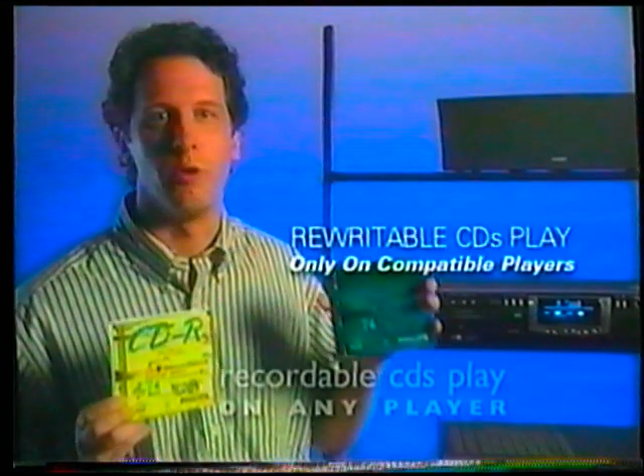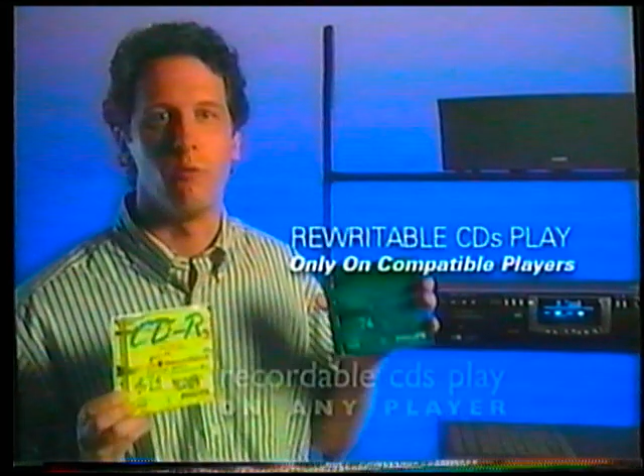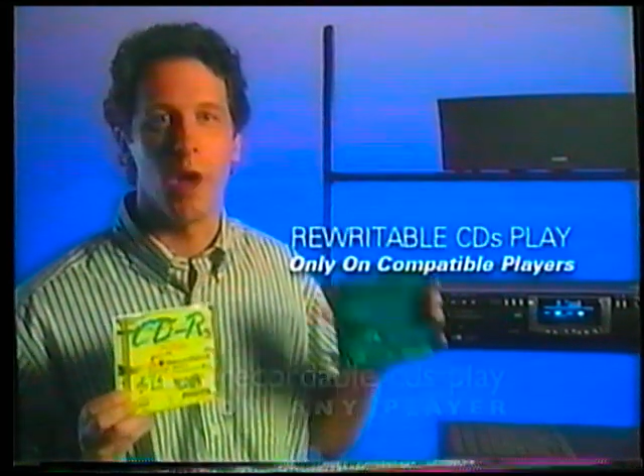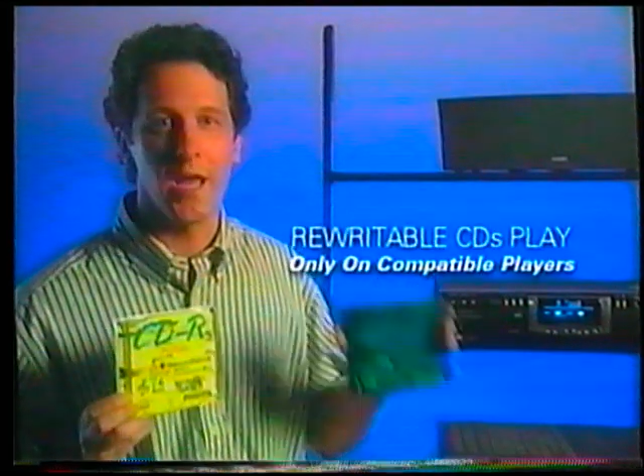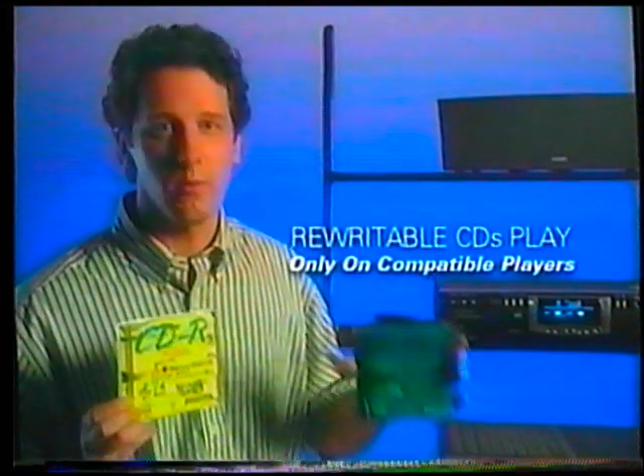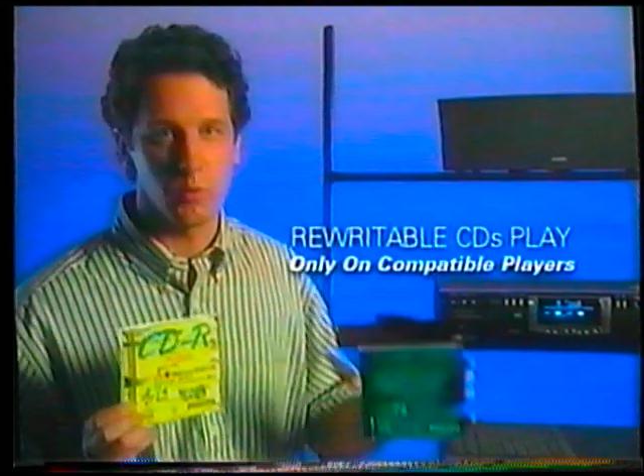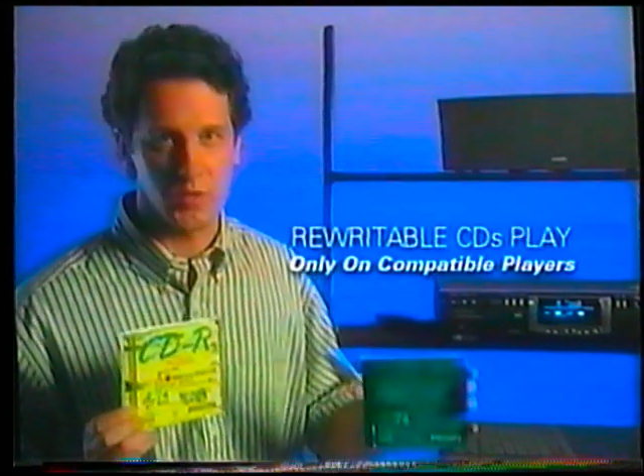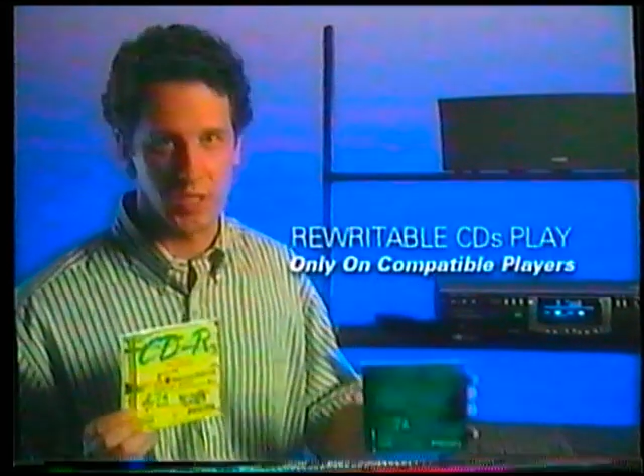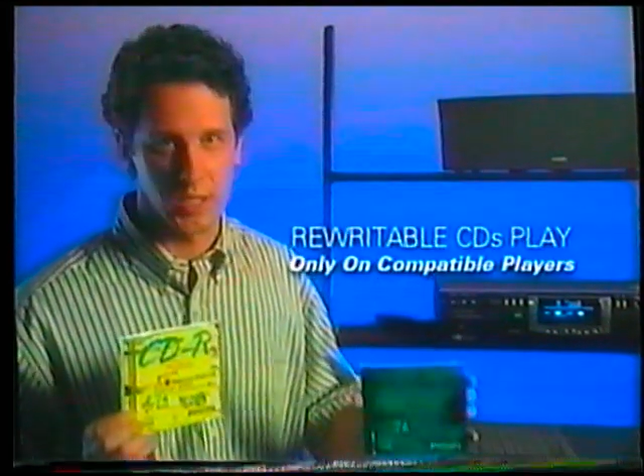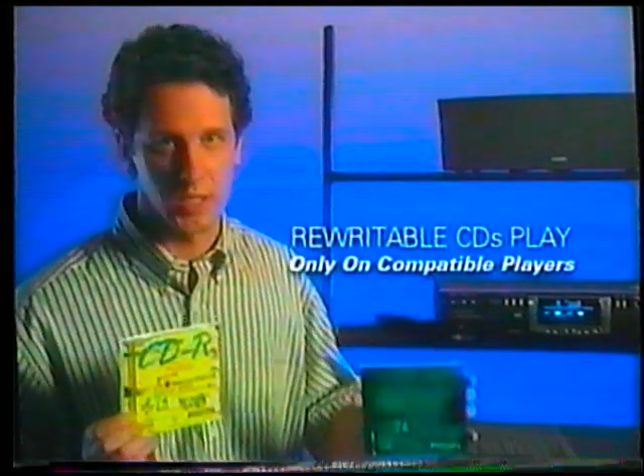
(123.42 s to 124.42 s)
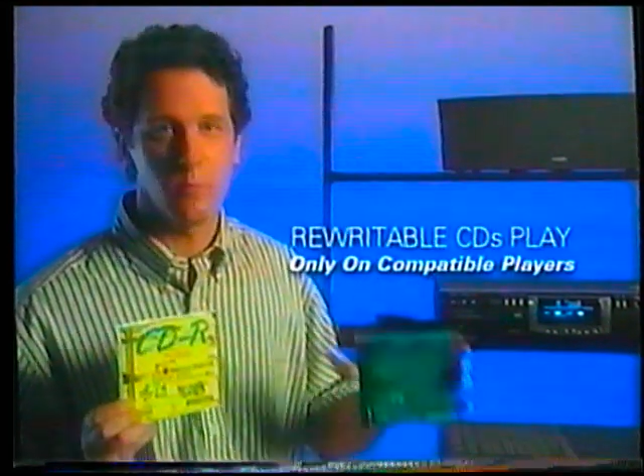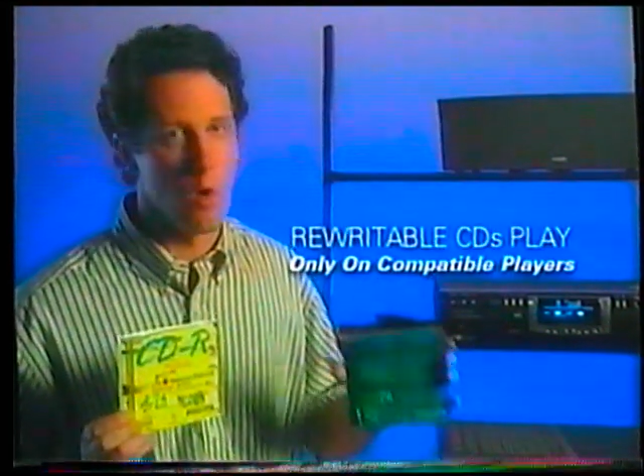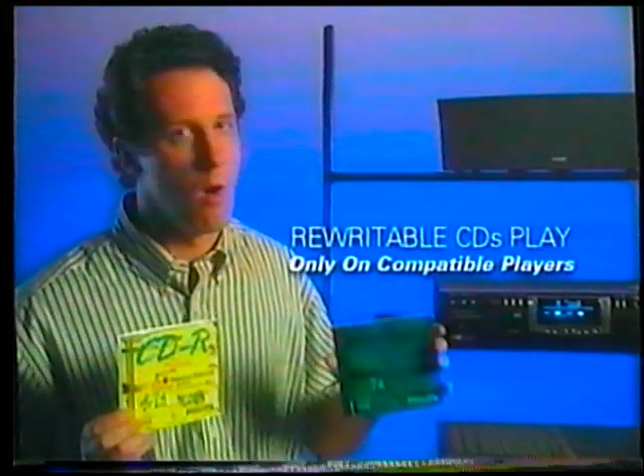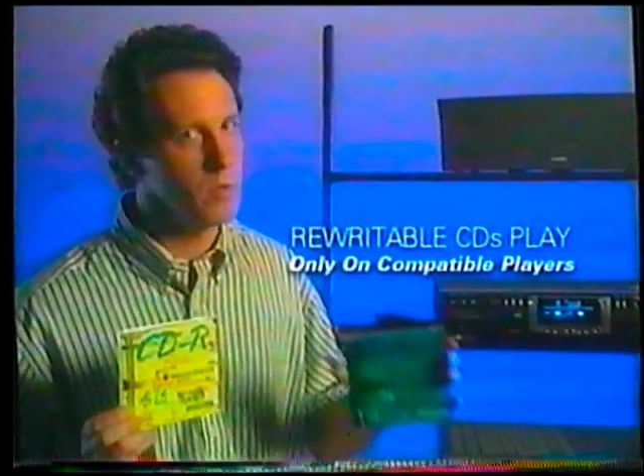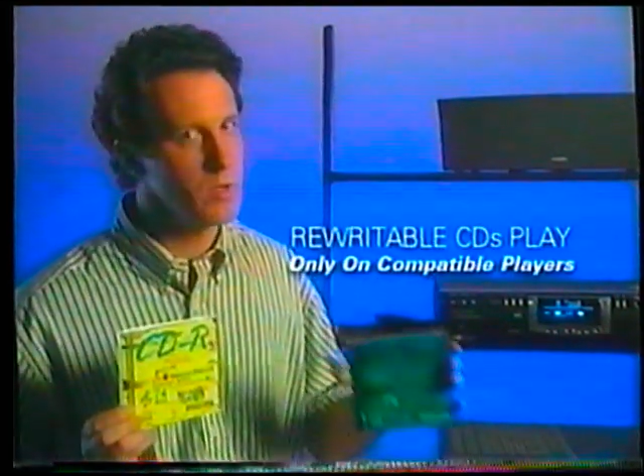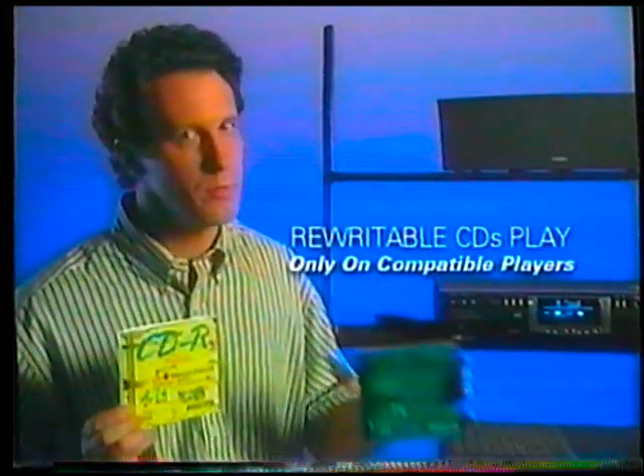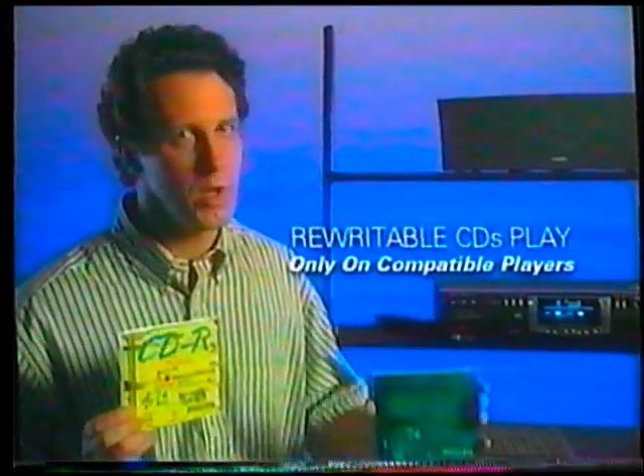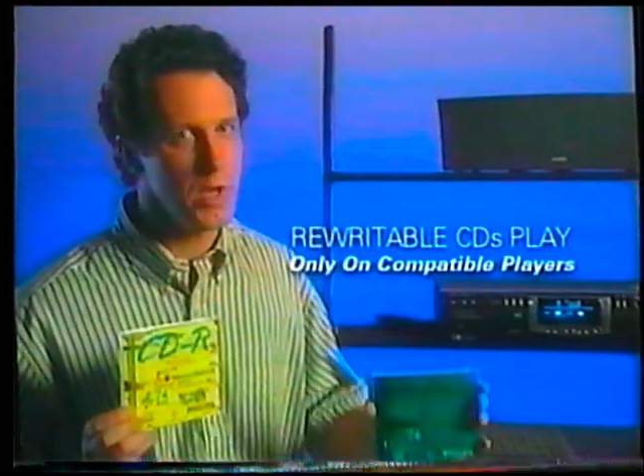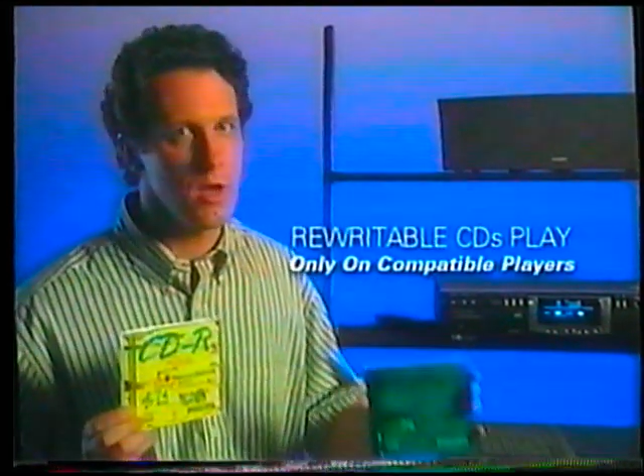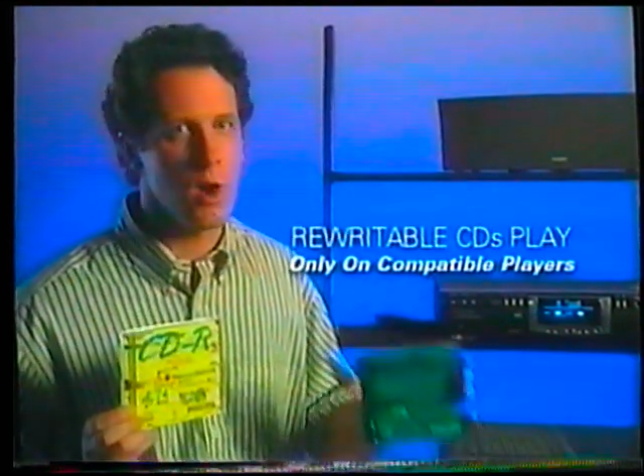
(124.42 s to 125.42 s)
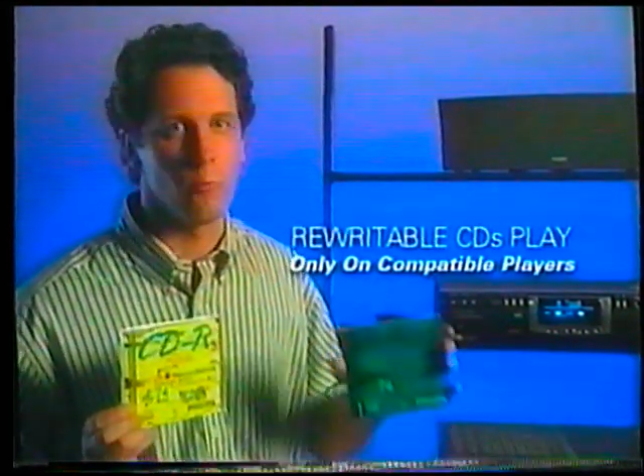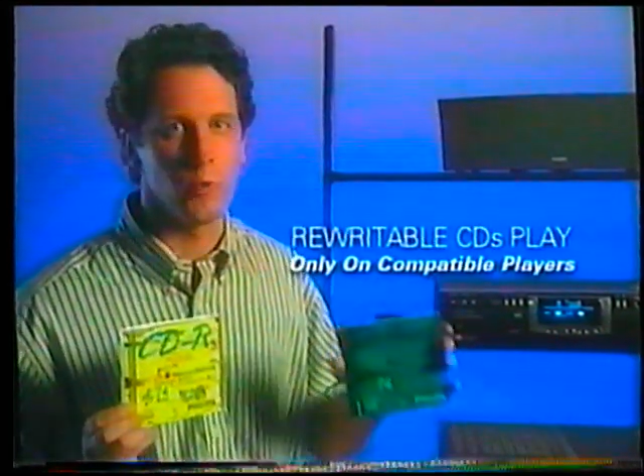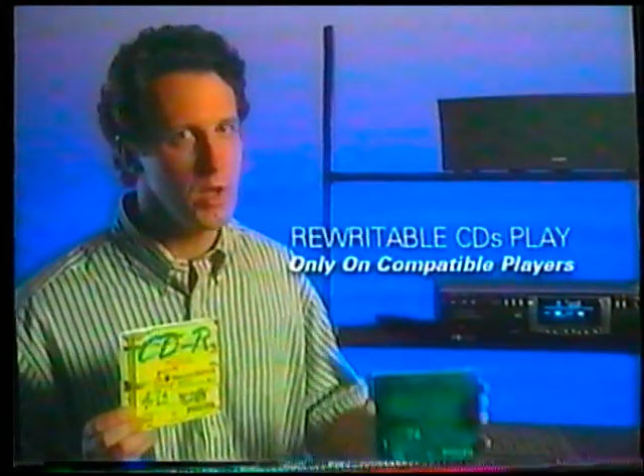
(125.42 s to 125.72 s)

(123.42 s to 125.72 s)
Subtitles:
Rewritable CDs will only play on